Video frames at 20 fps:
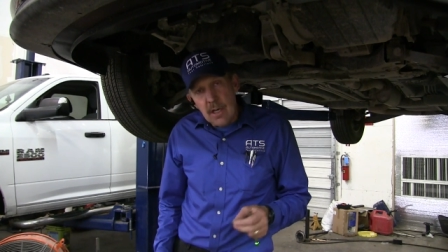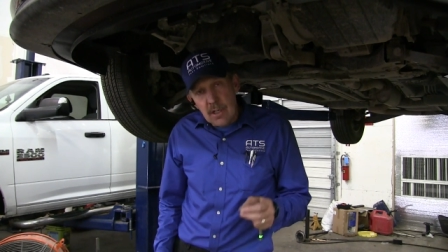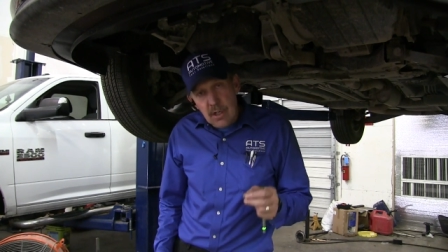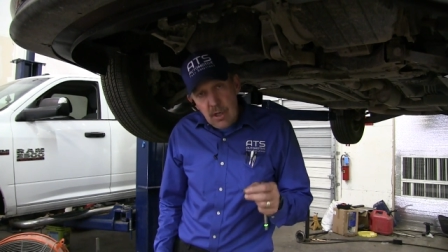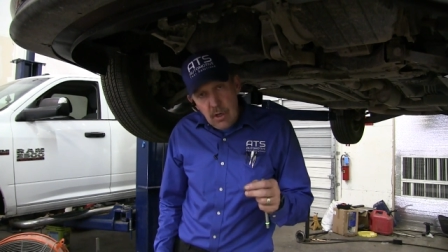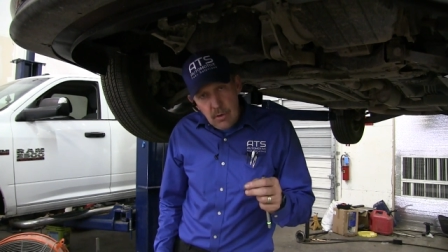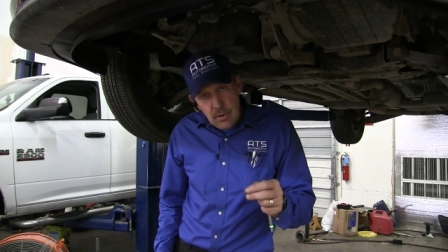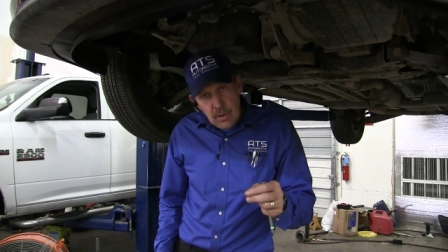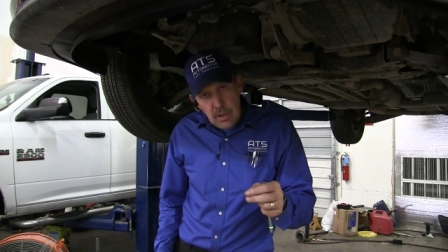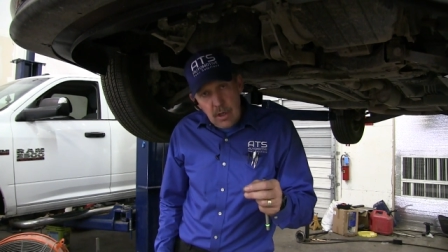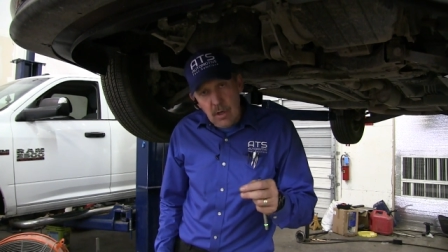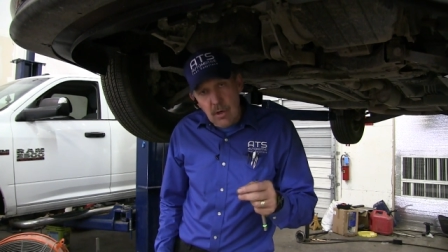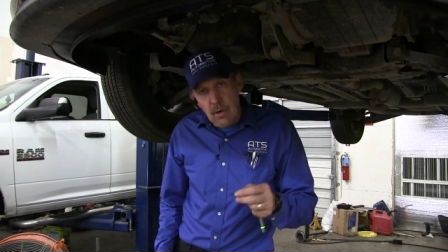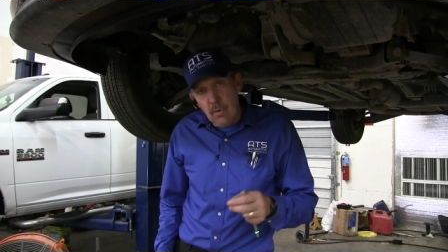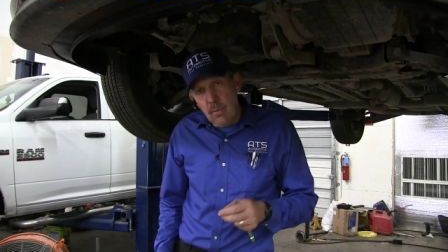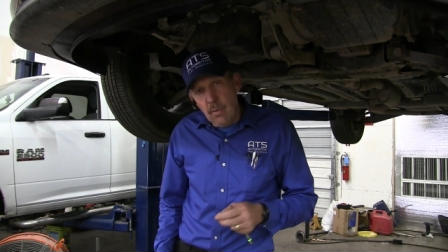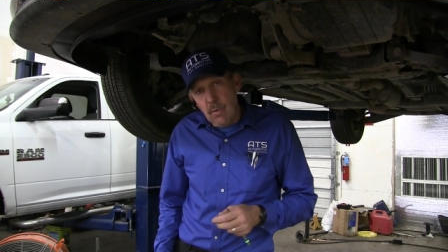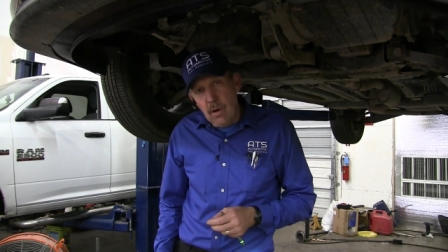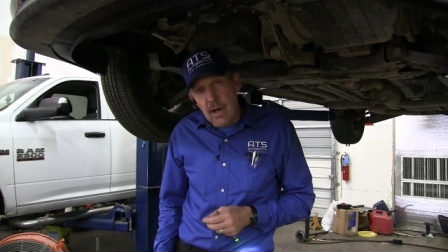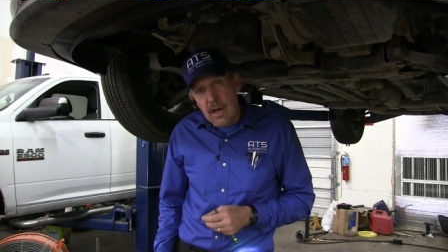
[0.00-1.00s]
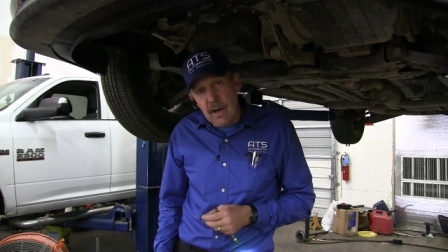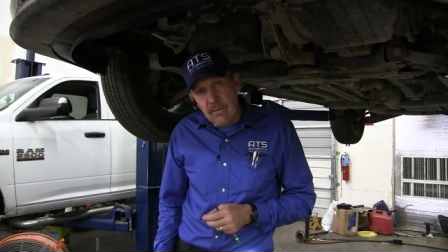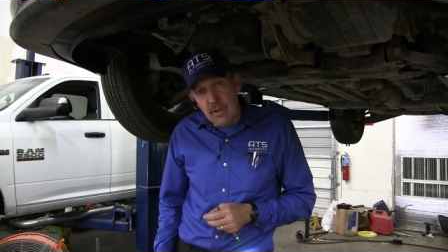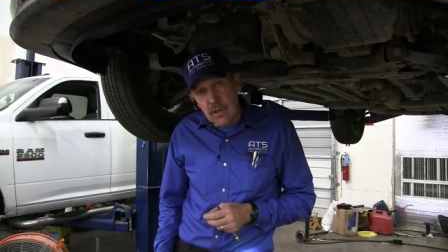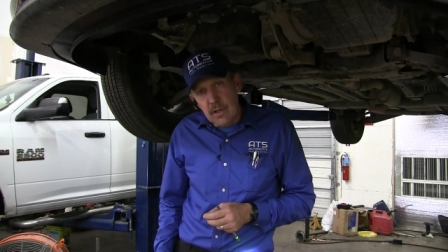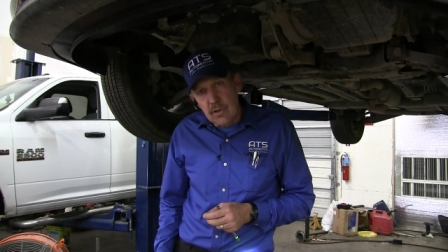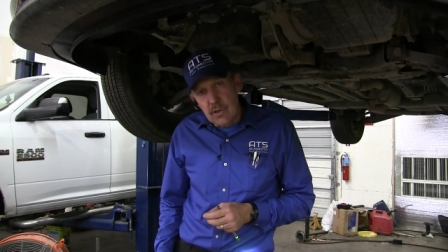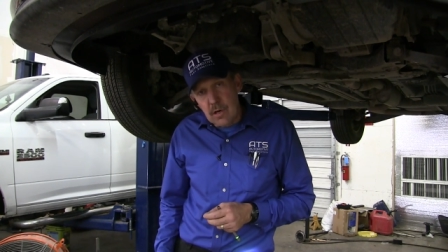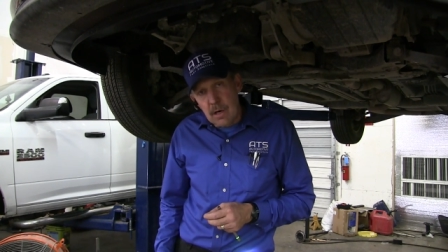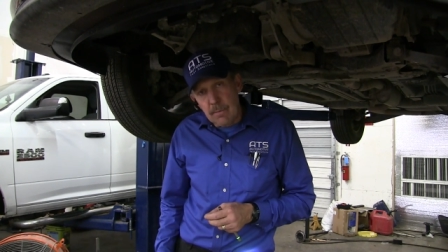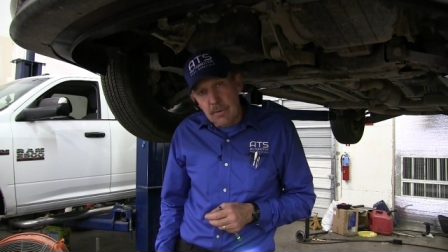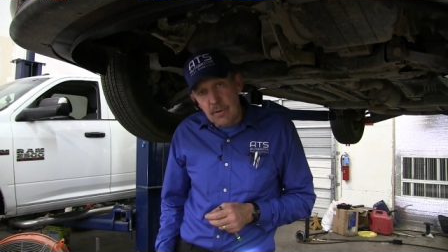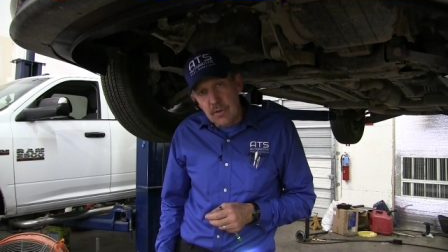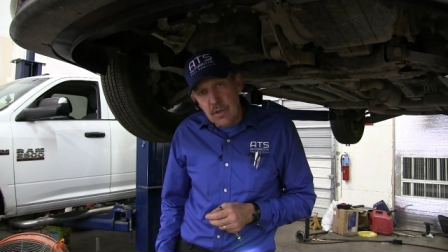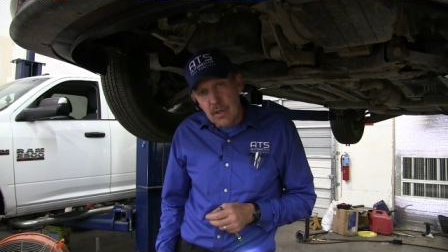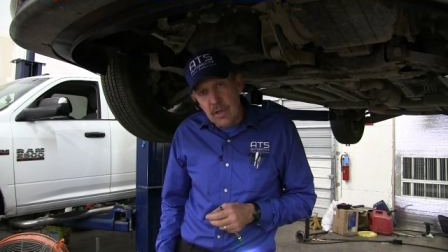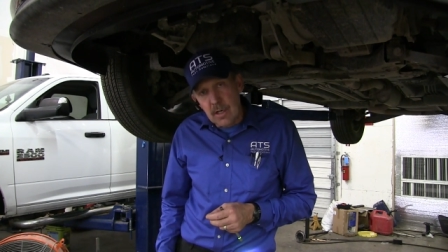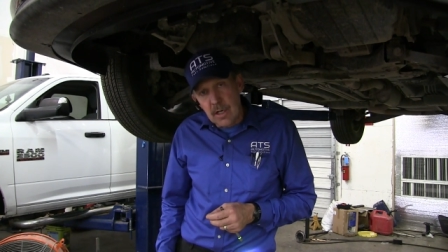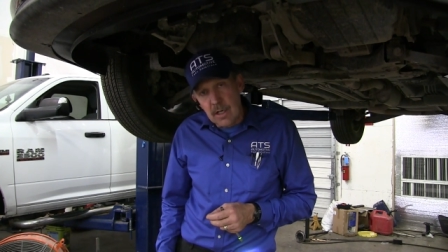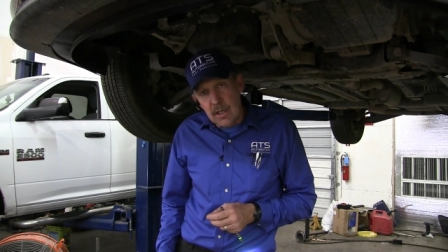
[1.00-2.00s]
You too will have good
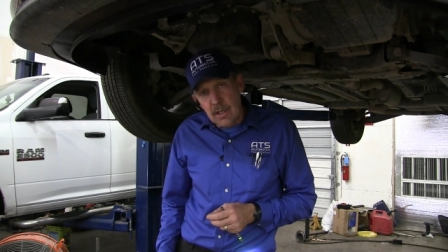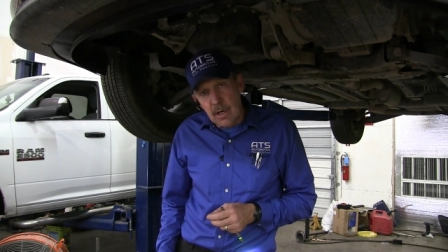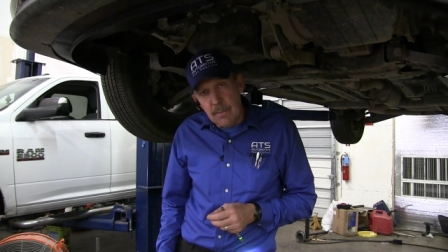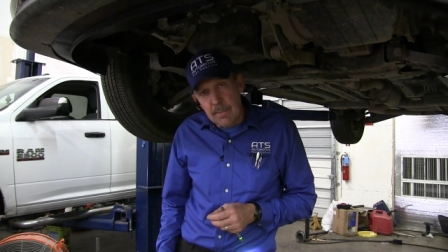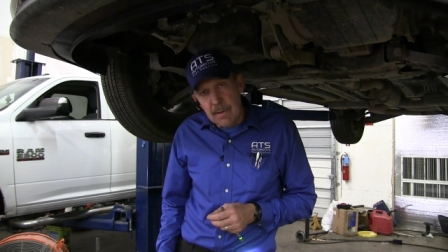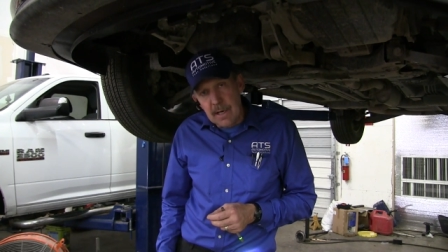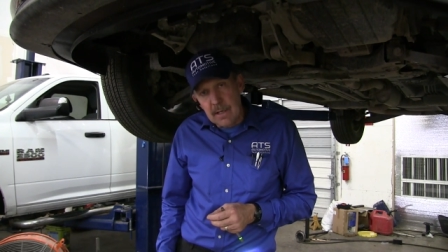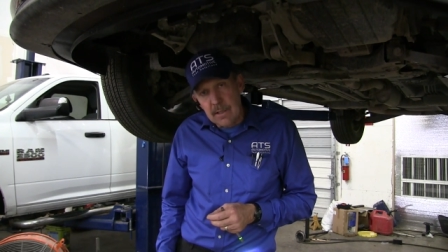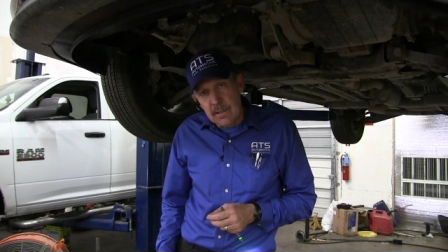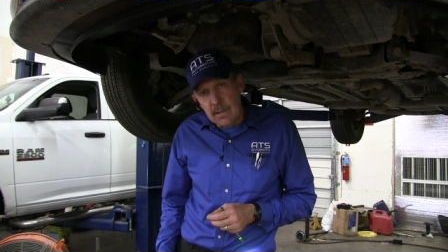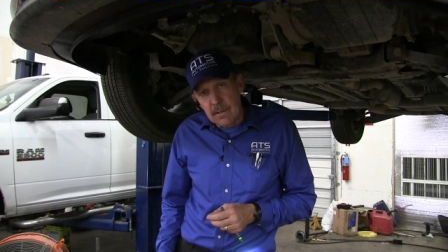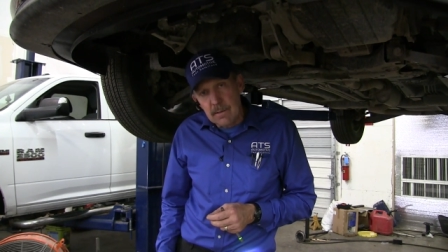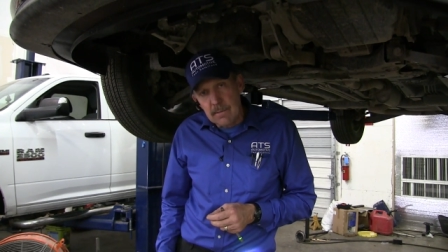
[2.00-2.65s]
troubleshooting in your base.